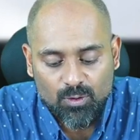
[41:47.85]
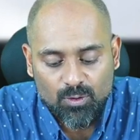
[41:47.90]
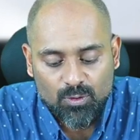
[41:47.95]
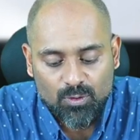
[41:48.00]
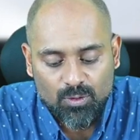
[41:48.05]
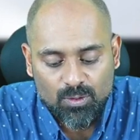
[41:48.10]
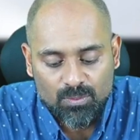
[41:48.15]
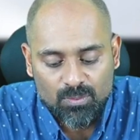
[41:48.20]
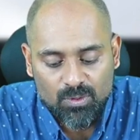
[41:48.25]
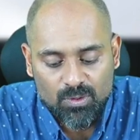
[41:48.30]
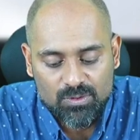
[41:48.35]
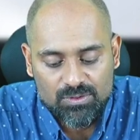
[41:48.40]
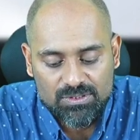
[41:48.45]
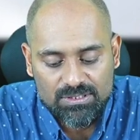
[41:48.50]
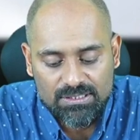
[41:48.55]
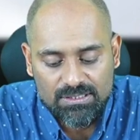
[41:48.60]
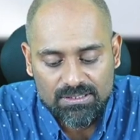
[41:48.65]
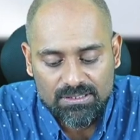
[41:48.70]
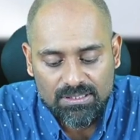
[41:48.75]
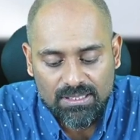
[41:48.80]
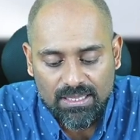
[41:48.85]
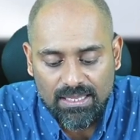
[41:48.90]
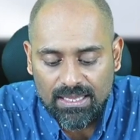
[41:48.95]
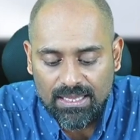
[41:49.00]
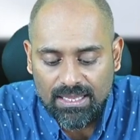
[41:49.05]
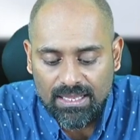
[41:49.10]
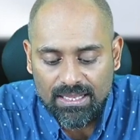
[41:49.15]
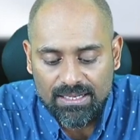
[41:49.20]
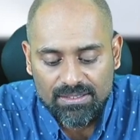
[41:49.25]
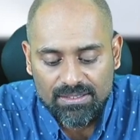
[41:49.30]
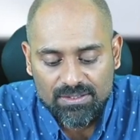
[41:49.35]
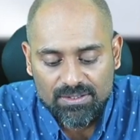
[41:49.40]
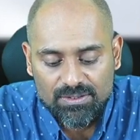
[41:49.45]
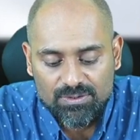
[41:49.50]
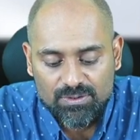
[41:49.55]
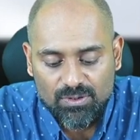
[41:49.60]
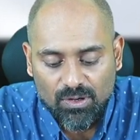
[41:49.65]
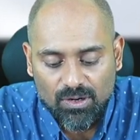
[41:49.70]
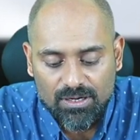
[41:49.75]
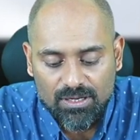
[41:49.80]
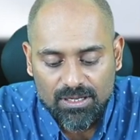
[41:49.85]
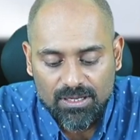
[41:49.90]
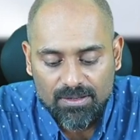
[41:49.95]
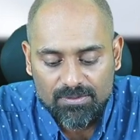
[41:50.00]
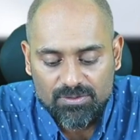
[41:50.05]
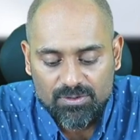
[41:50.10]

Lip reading: chromosome disorder.